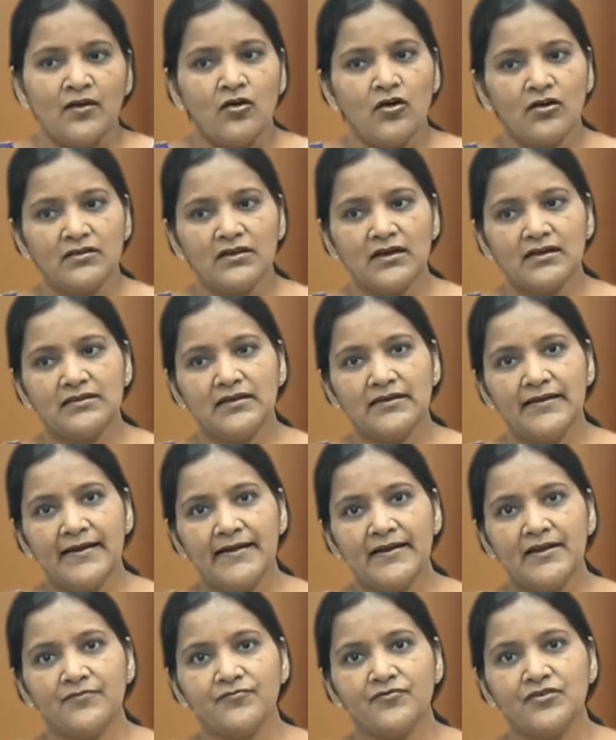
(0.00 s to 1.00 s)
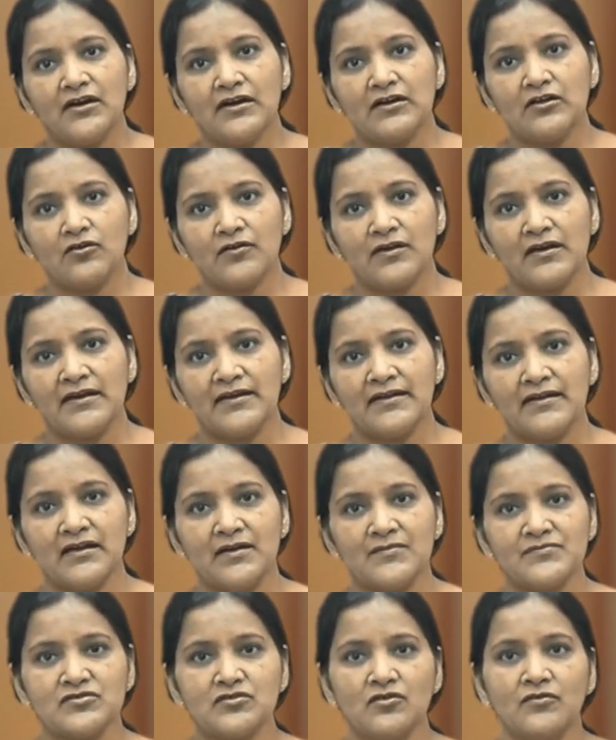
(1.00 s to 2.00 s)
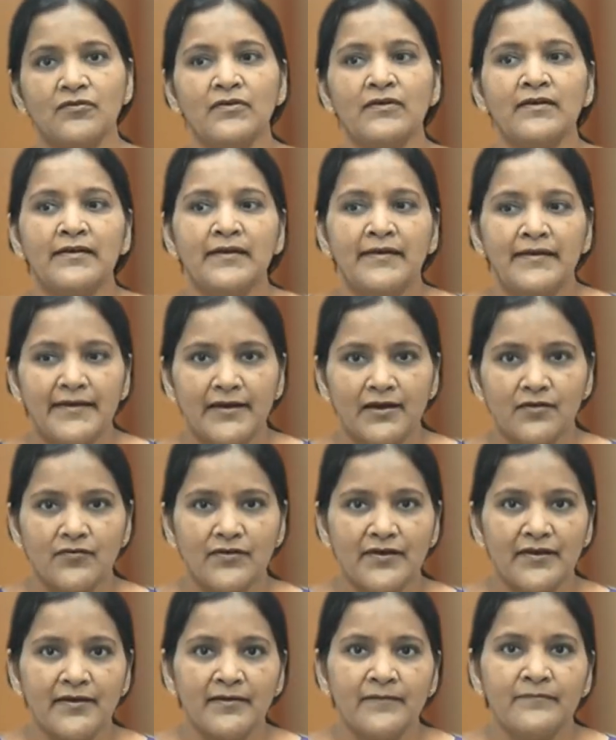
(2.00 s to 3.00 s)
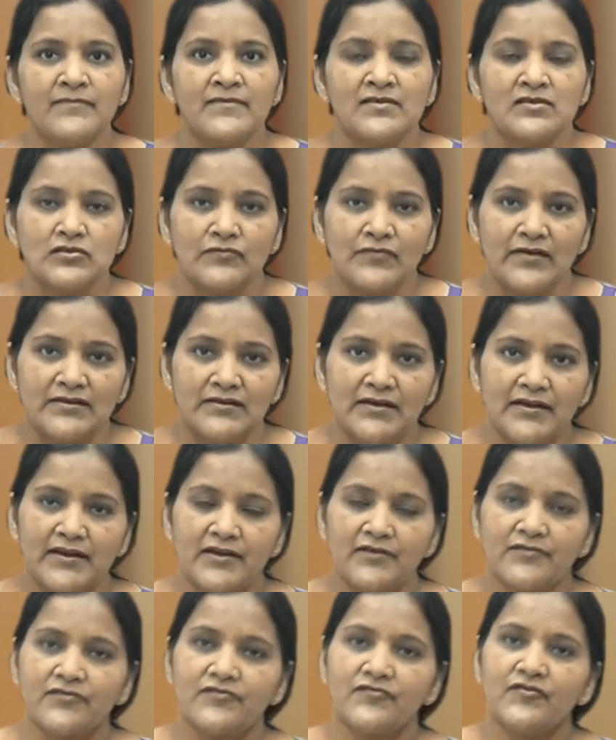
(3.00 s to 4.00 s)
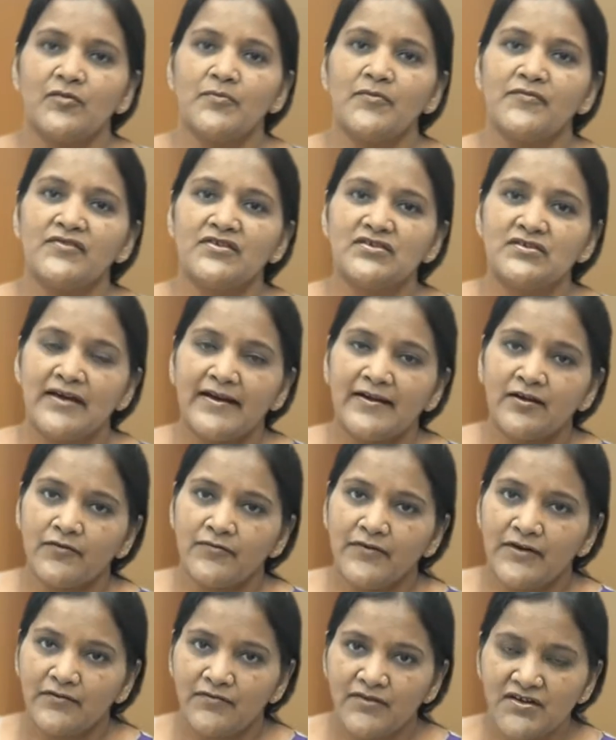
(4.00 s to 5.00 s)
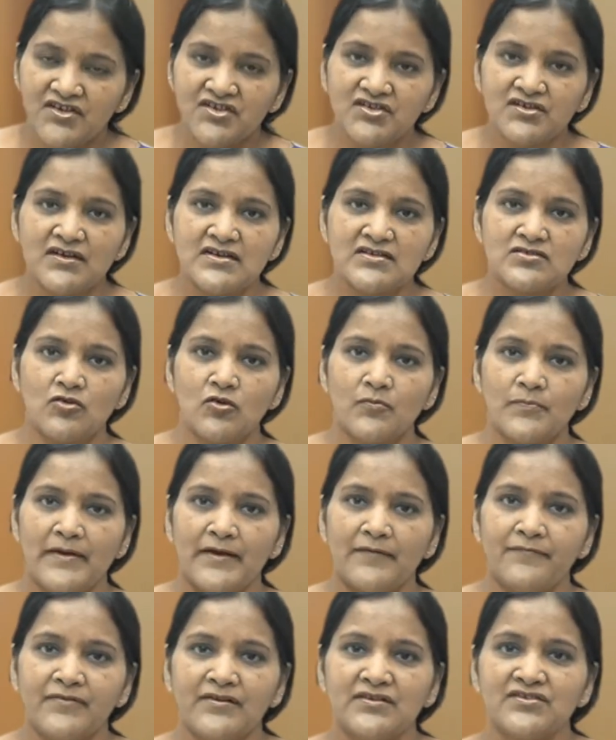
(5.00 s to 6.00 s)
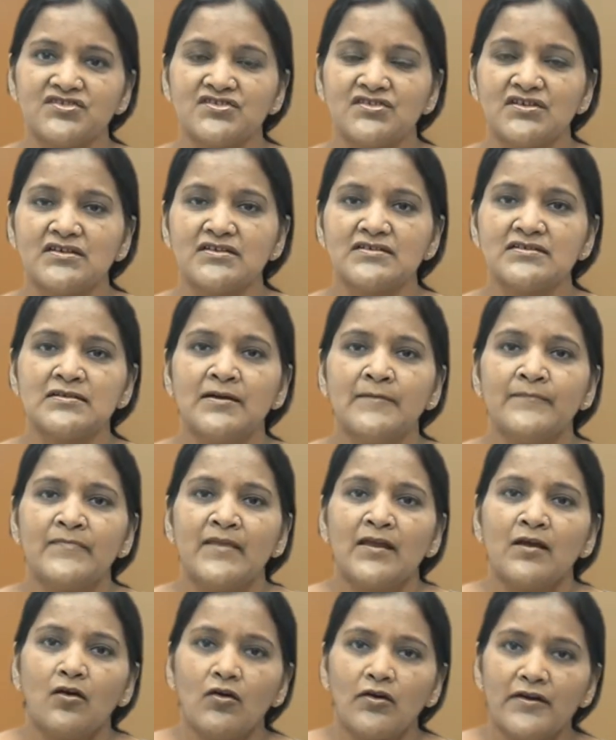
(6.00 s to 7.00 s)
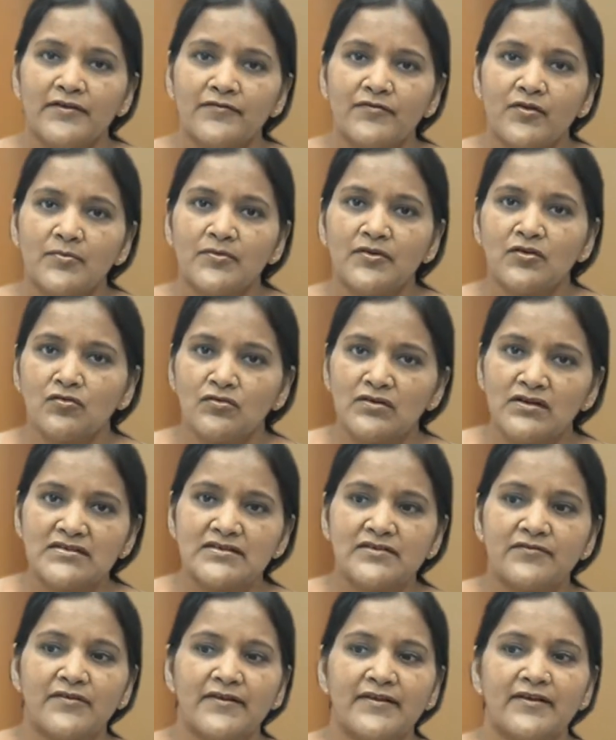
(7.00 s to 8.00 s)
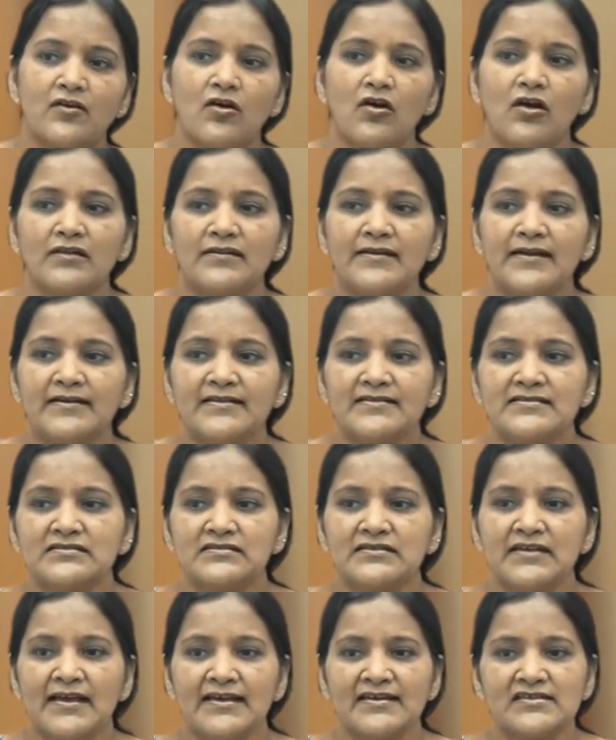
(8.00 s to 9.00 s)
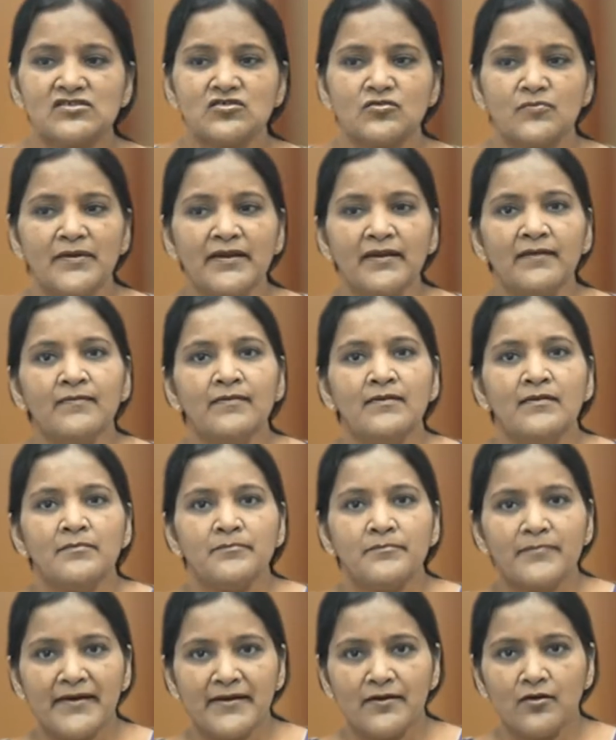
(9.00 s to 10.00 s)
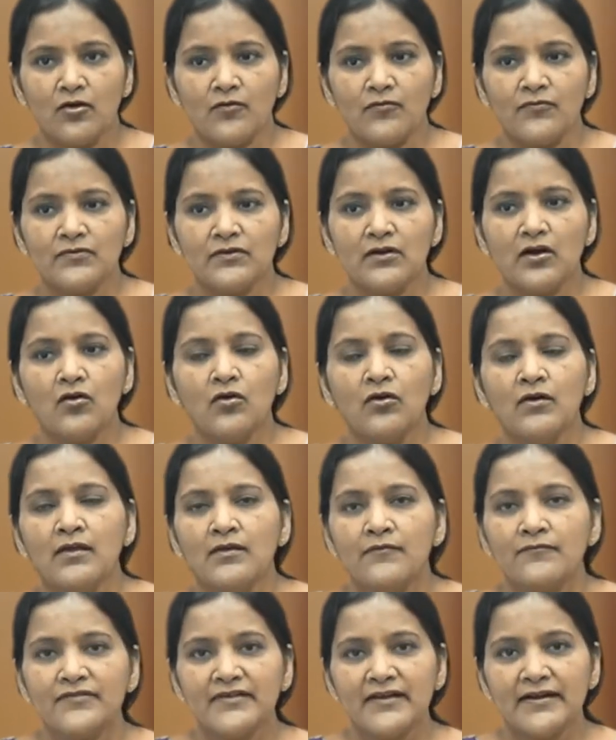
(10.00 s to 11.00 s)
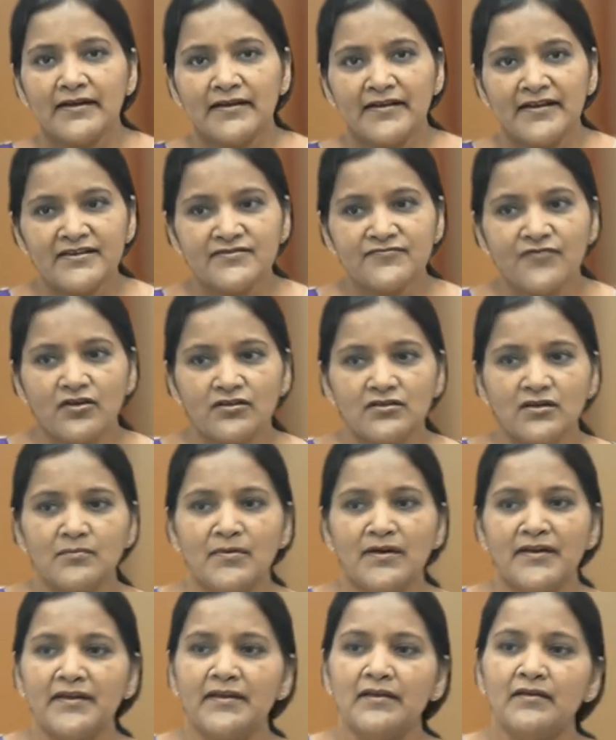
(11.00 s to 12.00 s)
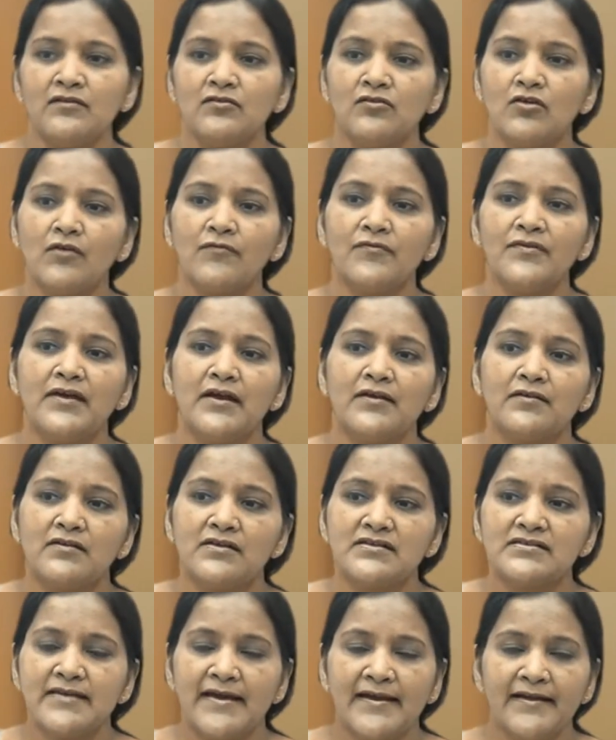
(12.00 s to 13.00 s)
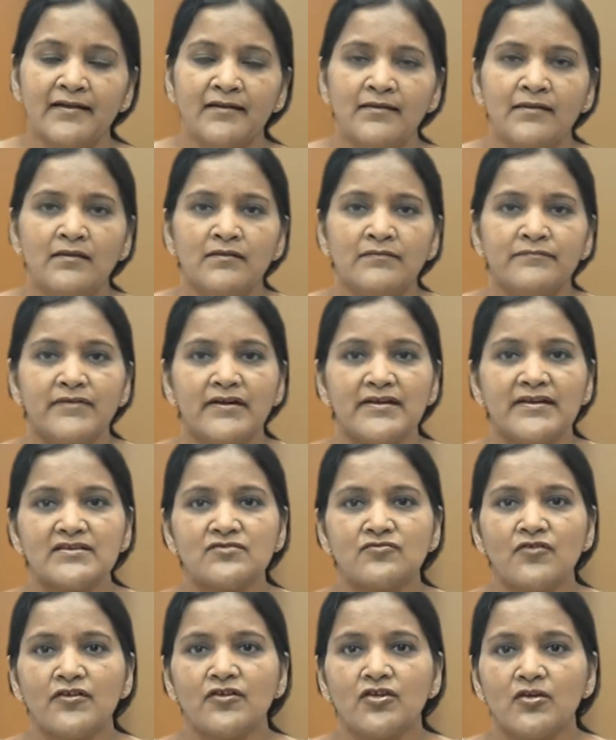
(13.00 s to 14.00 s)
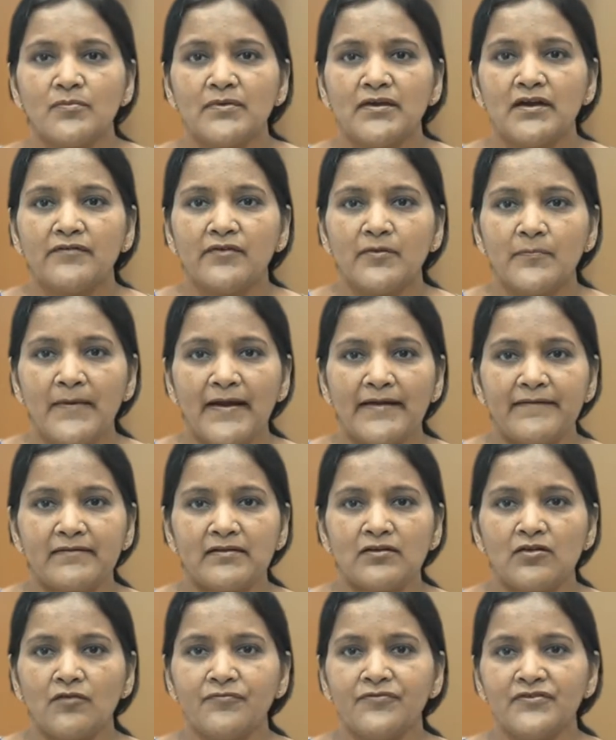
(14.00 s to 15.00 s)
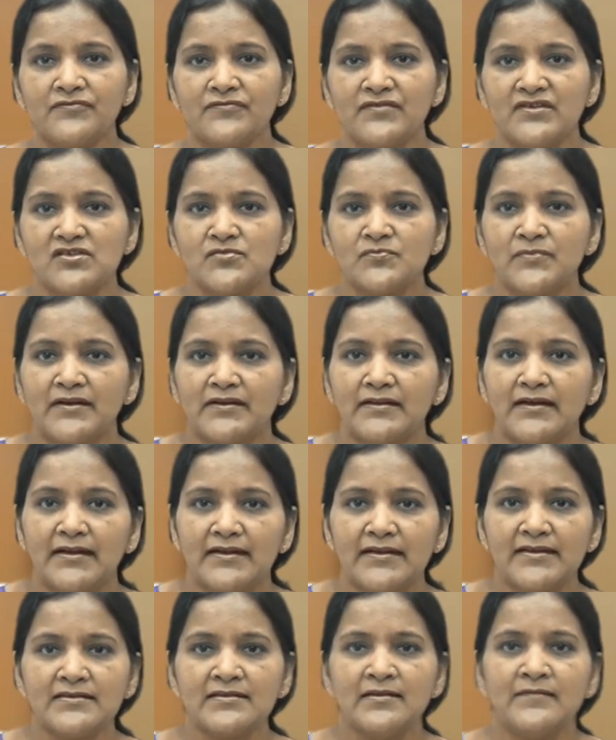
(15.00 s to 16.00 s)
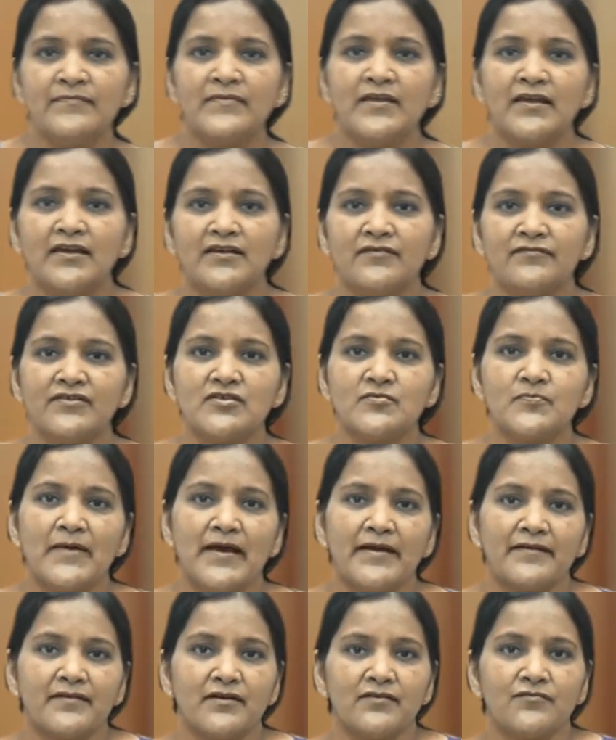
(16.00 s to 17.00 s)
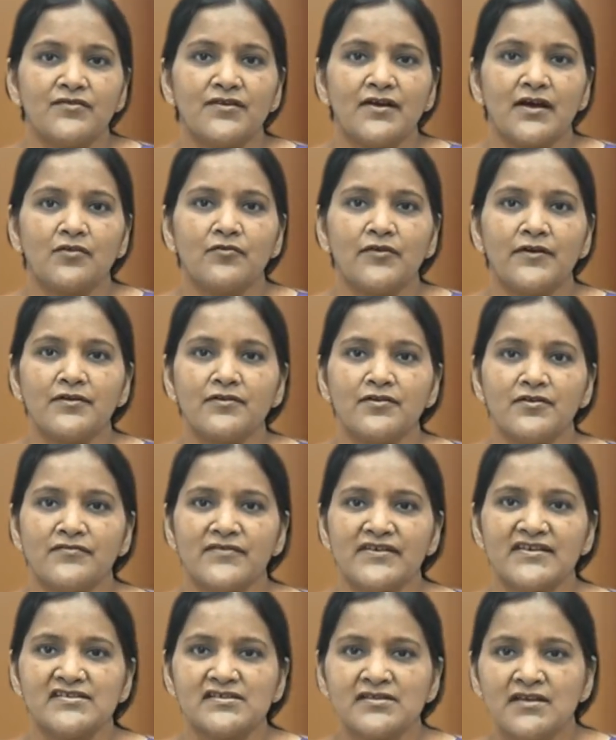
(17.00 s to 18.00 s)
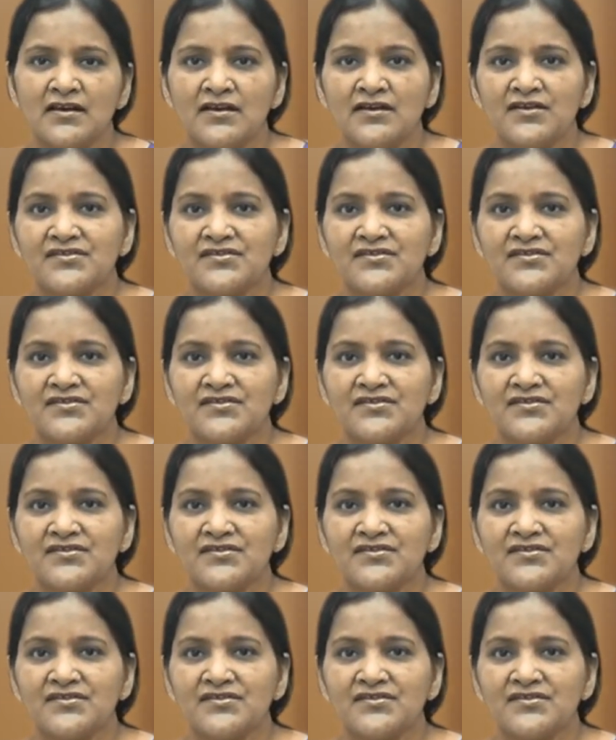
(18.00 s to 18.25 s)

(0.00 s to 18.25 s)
On the other hand, if we are talking in terms of equity, so whether it will be which kind of equity shares or preference shares or it will be owner's equity, all that decision has to be made of. Now we had arranged for the money. Now we have to decide what is going to be our pattern of investment, that is in which pattern we are going to invest.